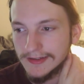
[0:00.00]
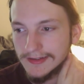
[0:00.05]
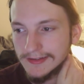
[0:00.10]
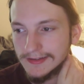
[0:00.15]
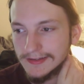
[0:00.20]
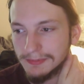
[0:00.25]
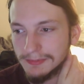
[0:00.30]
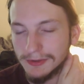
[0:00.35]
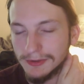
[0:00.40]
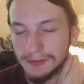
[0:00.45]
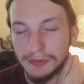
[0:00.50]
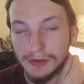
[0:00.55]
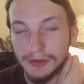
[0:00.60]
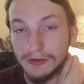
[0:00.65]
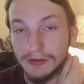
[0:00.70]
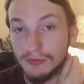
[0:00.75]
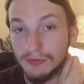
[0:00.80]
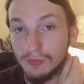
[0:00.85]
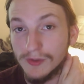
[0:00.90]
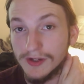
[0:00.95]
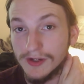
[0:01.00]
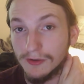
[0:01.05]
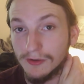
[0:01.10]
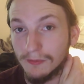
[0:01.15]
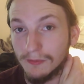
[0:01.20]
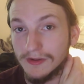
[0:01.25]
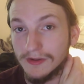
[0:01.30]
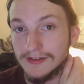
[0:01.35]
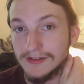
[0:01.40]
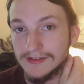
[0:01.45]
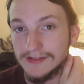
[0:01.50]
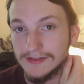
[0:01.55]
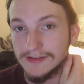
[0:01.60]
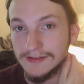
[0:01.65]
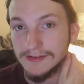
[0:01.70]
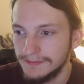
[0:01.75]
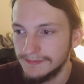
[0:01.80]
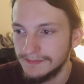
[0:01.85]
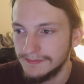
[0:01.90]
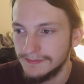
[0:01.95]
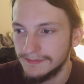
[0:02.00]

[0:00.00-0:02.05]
Spielberg's weaker ones.